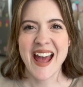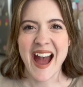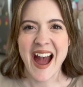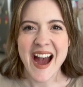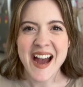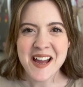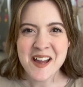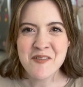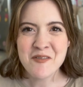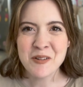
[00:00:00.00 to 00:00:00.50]

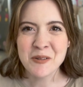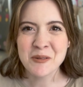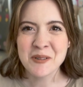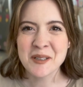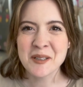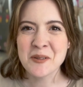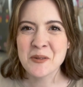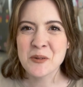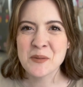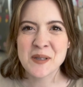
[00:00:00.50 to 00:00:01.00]
Hi
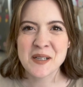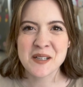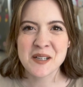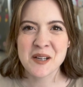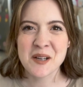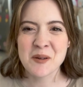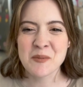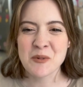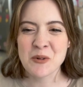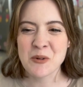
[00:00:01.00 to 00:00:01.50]
everyone,
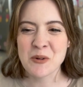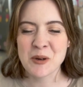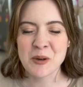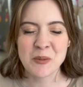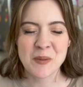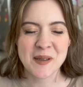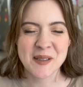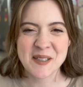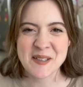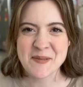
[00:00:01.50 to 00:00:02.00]

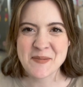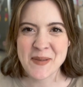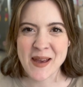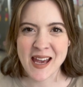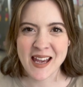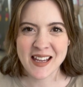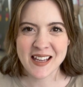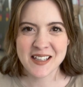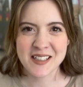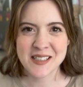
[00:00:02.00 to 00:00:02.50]
welcome
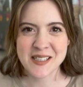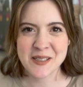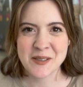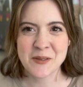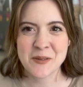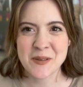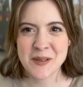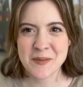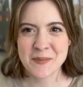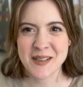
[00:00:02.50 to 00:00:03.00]
back
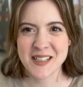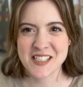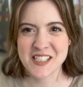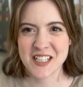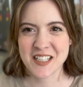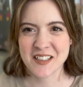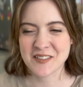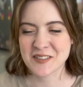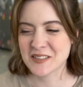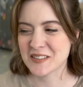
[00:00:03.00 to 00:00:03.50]
to my
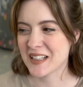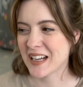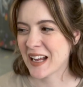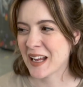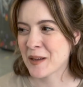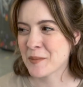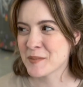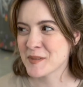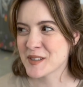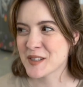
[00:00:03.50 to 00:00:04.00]
channel. I
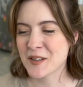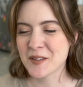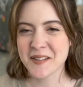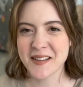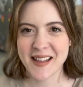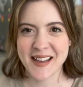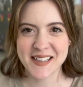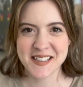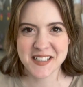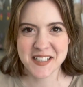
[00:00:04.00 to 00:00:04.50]
am so
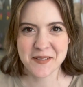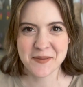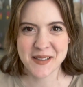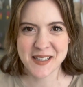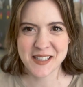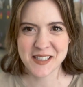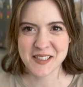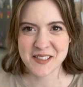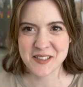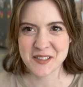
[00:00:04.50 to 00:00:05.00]
glad to
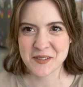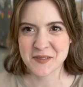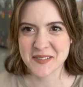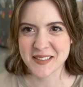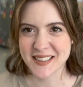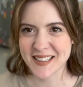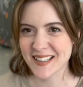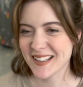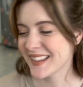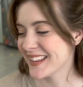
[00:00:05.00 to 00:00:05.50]
be
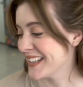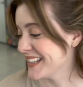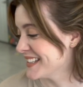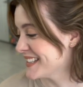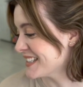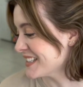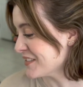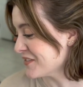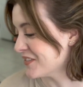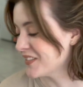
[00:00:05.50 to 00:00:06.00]
doing
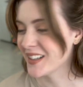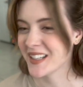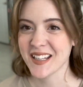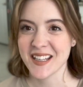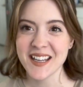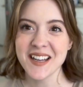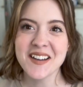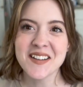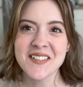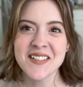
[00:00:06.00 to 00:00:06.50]
this
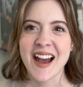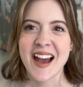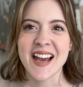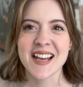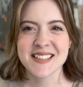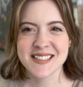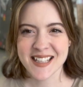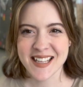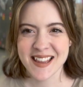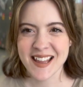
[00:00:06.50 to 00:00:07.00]
video.
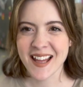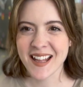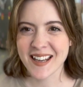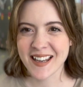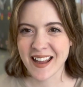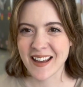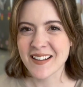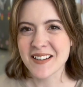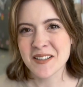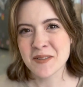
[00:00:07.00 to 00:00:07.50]
I say that
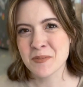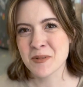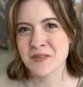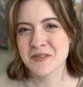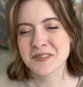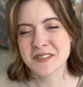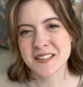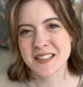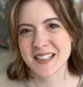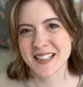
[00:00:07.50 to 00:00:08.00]
now
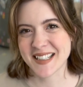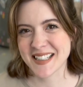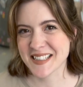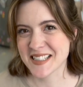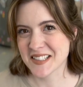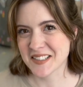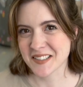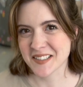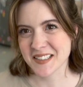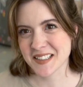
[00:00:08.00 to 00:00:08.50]
before I get
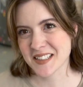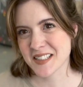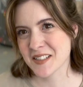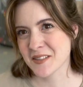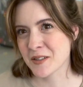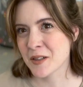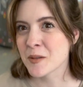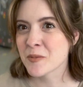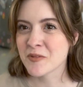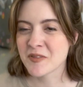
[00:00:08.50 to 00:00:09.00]
started,
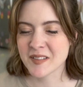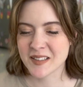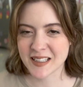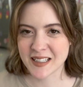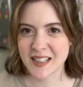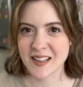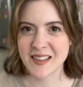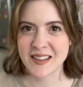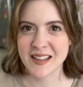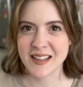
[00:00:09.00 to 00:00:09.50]
so
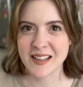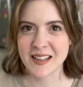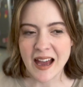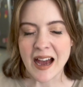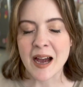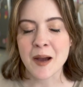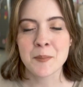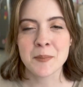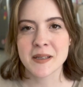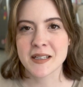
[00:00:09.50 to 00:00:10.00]
hopefully the
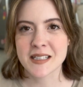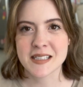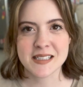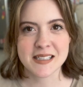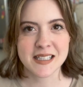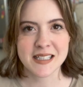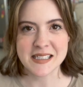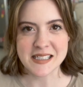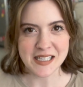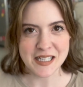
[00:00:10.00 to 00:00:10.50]
happiness
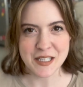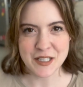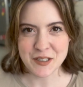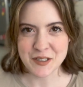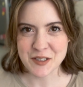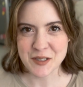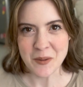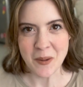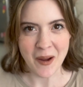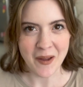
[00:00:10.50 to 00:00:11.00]

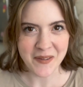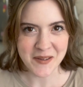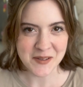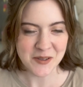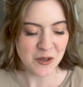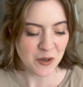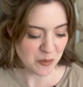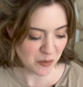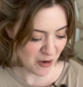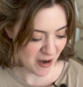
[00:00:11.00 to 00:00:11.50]
continues throughout this
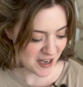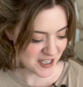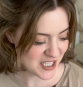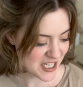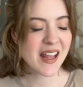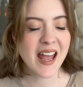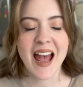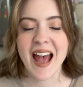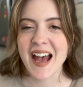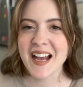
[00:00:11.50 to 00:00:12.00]
whole
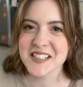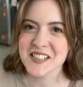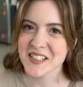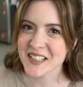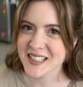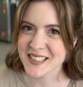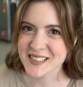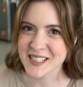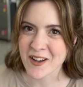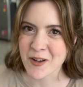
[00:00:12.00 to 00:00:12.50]
project. As you
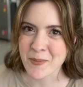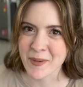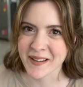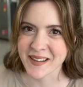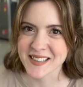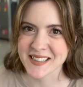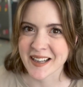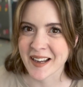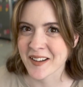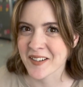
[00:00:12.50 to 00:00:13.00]
can tell
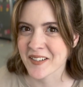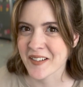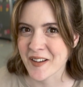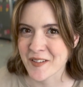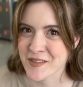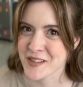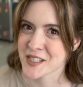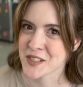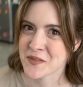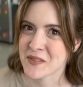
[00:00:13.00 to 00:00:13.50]
by the title
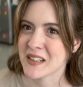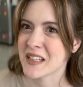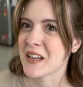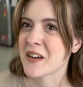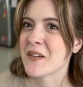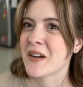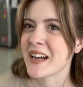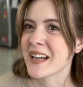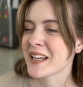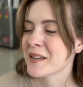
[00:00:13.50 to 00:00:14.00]
of this
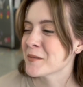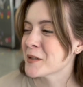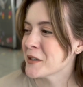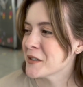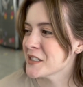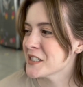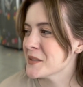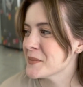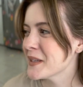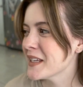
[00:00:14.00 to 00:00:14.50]
video, I am
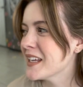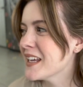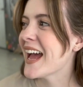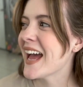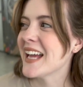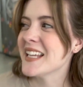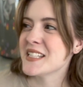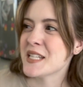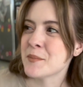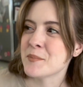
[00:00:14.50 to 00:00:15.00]
going to be
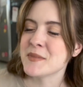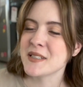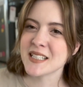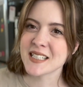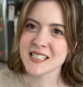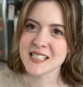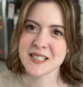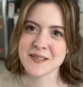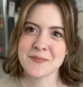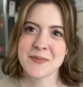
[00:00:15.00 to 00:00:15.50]

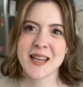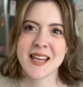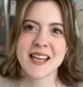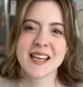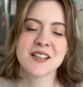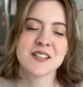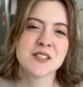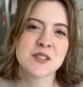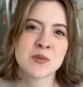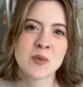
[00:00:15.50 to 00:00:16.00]
attempting to
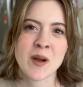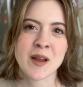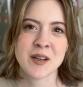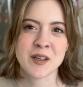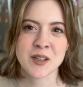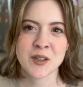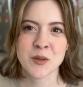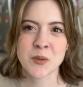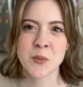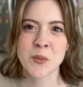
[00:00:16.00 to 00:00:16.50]
make a
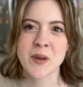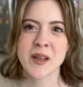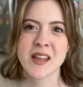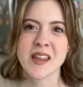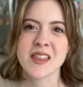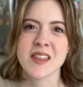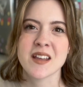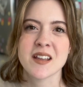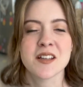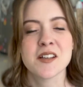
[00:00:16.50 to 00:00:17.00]
sweater
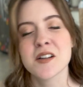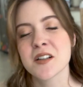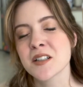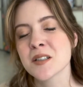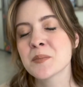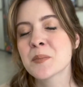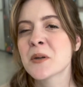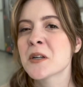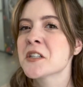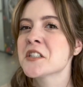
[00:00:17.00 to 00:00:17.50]
with
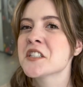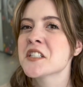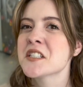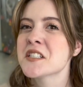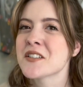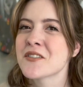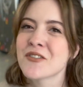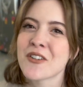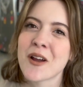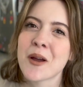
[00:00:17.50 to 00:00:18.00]
yarn
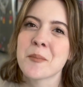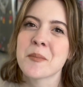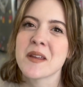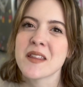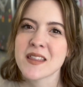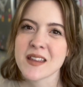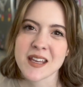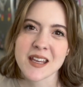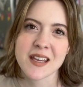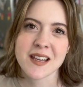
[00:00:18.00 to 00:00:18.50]
purchased from
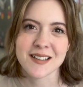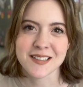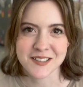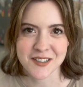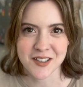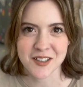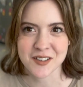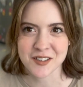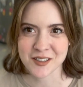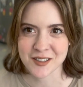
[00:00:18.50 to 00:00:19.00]
the
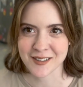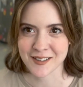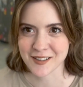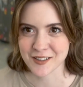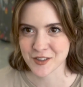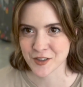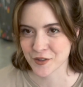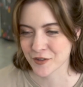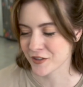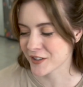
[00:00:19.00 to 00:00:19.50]
Dollar
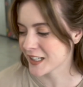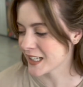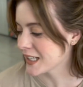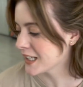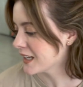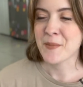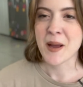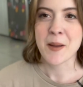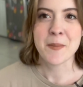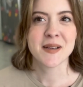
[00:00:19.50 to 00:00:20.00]

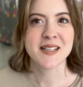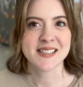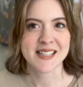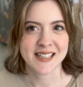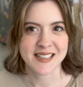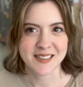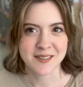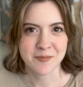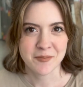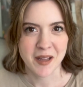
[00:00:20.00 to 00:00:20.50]
Tree. I'm
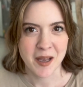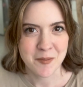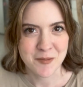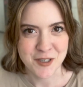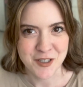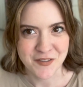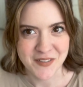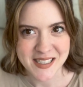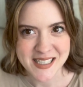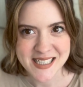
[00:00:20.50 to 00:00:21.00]
excited, I'm
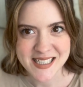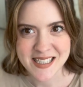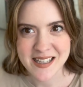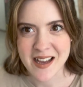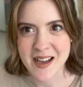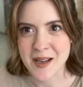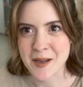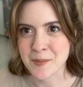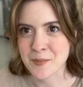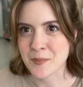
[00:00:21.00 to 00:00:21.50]
nervous,
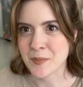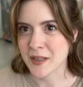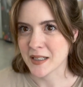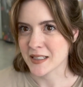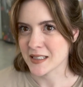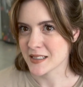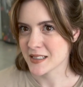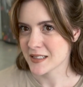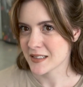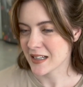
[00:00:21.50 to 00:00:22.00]

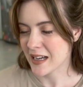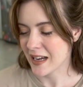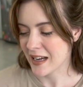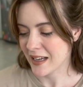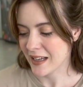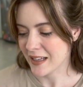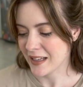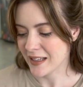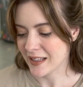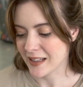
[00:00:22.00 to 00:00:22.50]
but
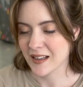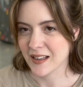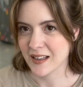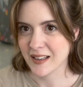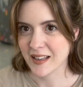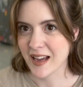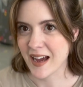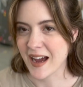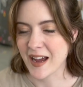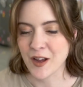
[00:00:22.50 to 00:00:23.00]
I
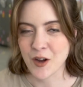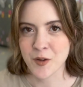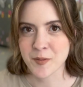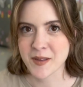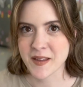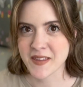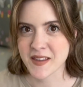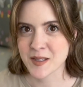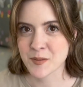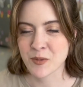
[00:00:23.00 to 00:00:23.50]
hope
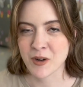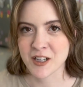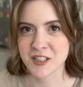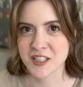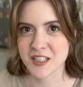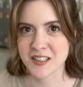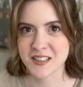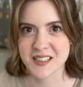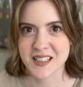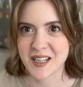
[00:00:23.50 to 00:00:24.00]
that this
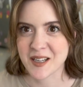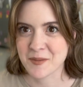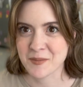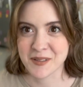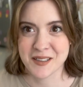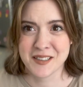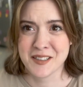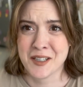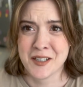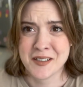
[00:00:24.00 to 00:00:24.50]
project
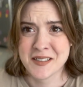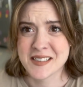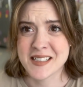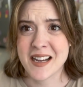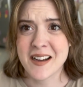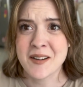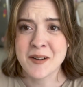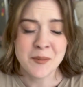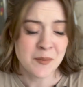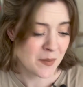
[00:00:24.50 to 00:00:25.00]
turns
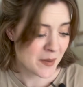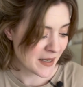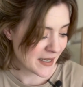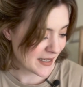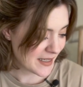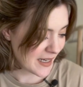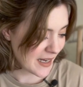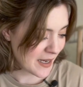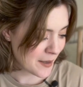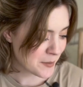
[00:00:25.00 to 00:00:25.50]
out.
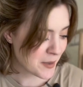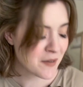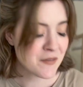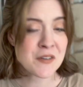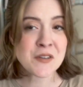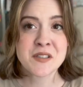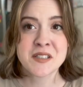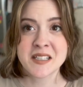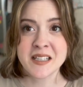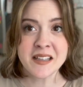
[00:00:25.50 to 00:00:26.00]
But if
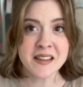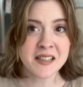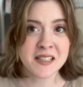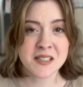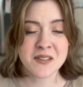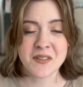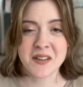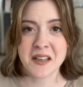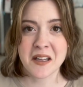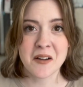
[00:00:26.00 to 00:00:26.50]
you see this
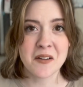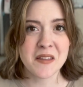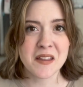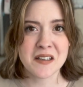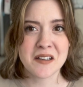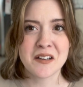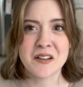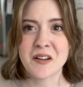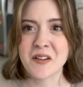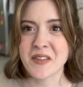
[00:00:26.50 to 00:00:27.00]
video,
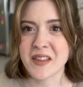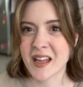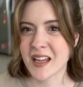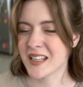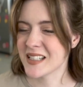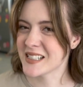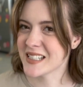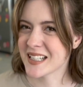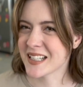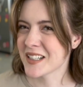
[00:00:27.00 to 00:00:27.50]
then you know
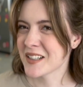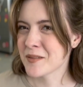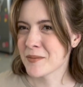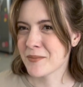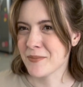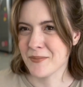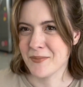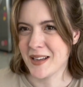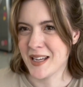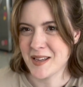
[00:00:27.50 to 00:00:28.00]
that
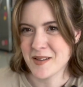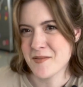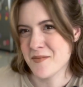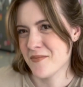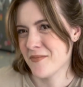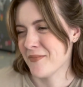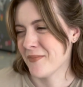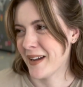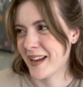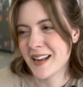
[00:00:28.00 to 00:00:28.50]

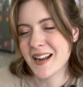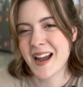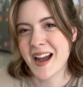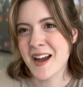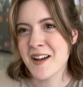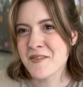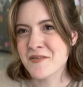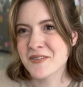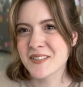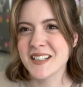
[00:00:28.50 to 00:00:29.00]
it might
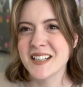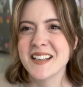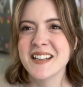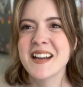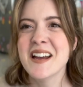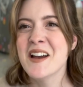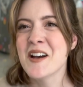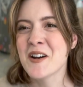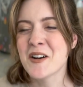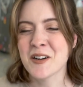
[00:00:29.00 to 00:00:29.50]
have,
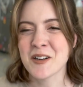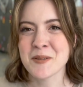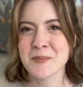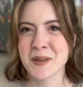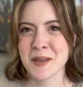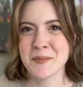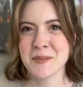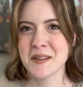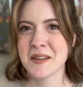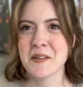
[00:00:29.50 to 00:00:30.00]
or
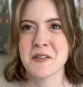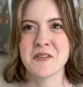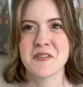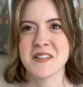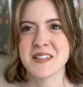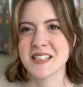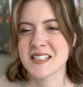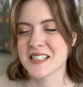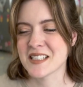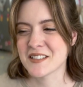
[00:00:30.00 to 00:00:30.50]
maybe if
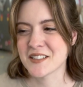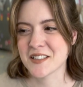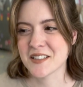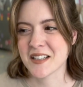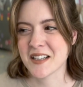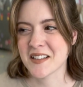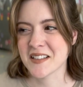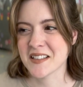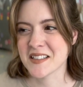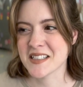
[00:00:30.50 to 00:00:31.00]
it doesn't turn
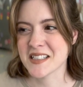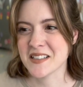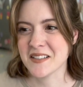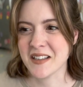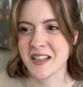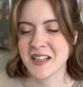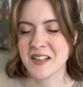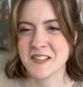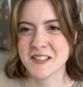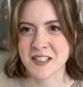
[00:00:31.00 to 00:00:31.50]
out, I'll still
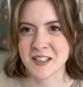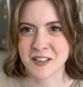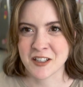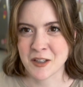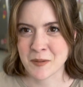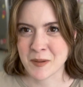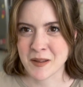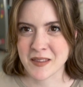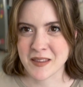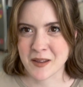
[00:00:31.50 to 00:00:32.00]
kind of
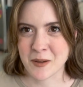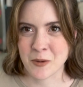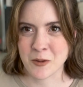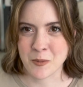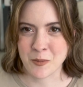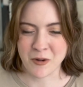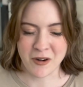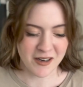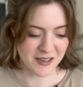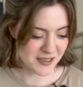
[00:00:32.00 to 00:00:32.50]
document the whole
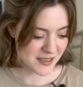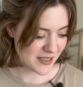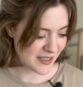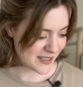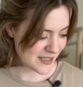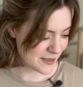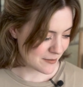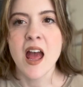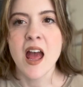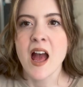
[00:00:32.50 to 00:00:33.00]

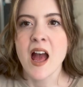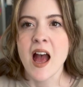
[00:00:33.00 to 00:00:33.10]
process.